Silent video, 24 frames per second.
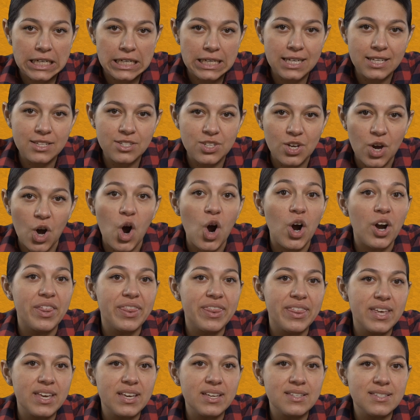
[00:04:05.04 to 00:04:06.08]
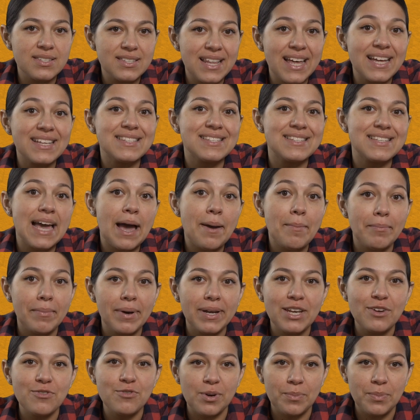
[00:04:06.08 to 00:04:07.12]
leaks are things that zap
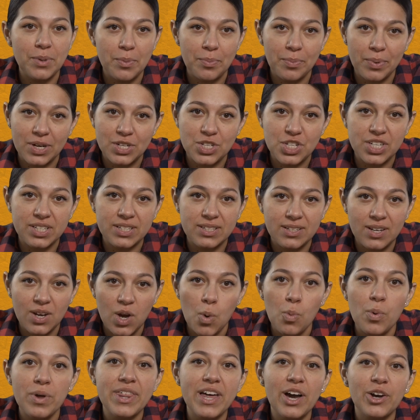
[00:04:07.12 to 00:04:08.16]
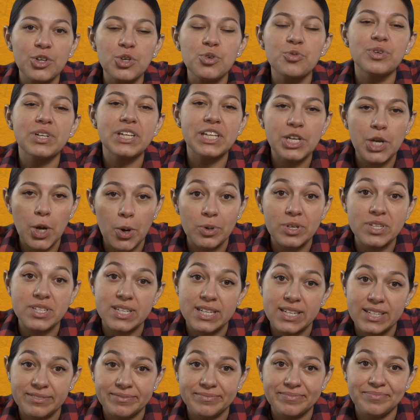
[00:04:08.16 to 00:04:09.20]
money from your budget without you really
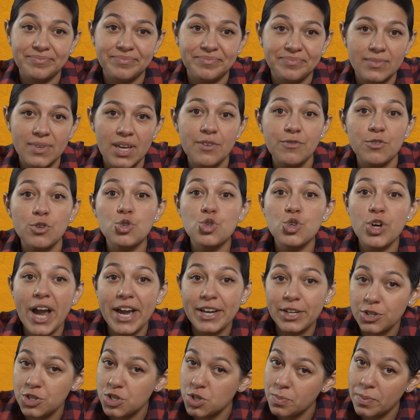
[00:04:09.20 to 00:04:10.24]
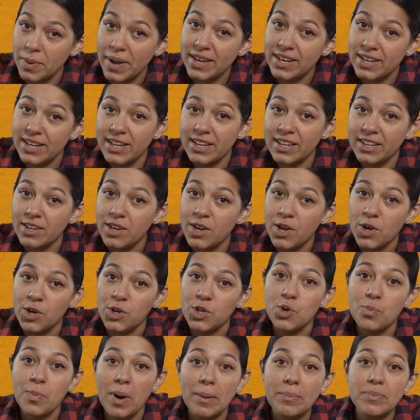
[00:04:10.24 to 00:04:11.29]
noticing. If you track your spending,
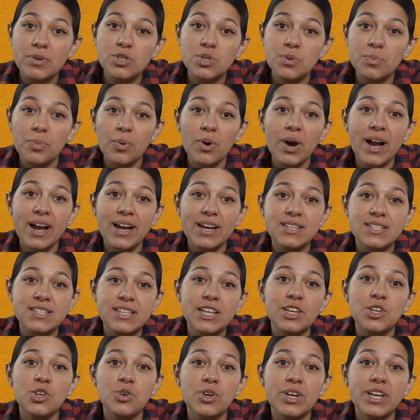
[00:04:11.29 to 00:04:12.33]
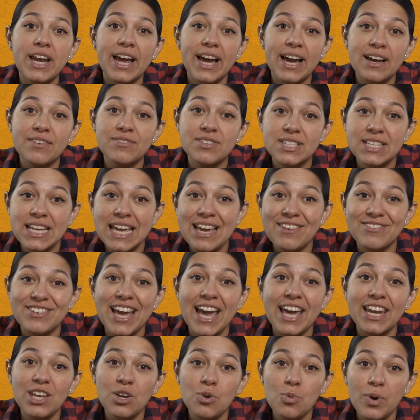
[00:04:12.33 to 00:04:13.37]
you might be surprised that you could have saved
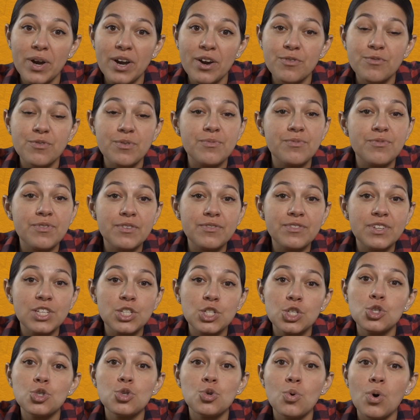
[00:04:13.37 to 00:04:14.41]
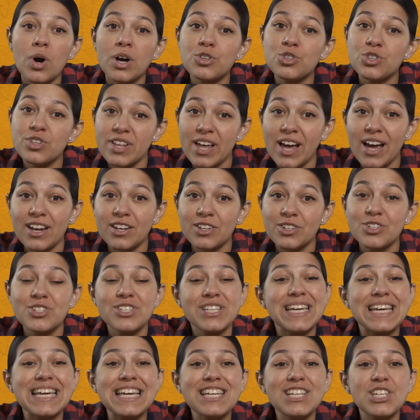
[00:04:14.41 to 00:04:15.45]
anywhere from $50 to $200
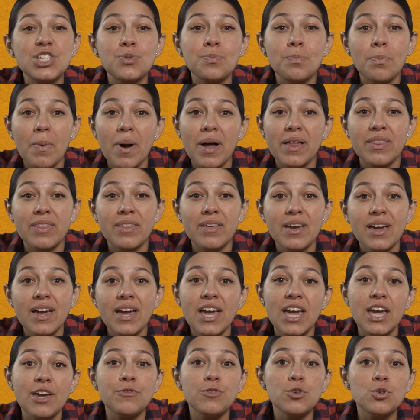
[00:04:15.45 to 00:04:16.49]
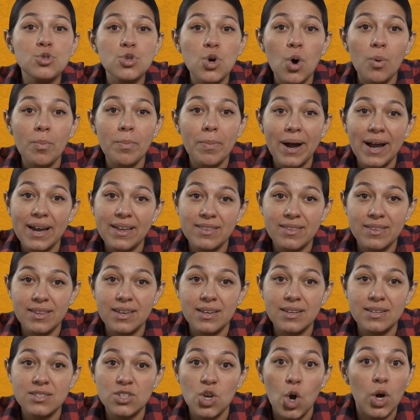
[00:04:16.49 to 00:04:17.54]
each month if you don't buy
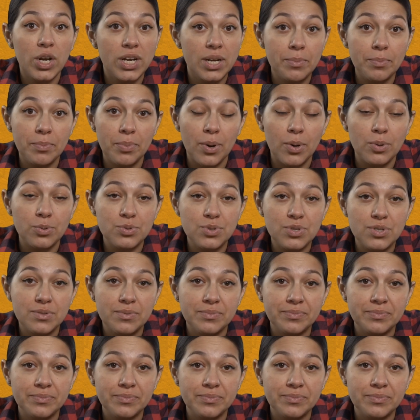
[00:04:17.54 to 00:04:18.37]
things on impulse.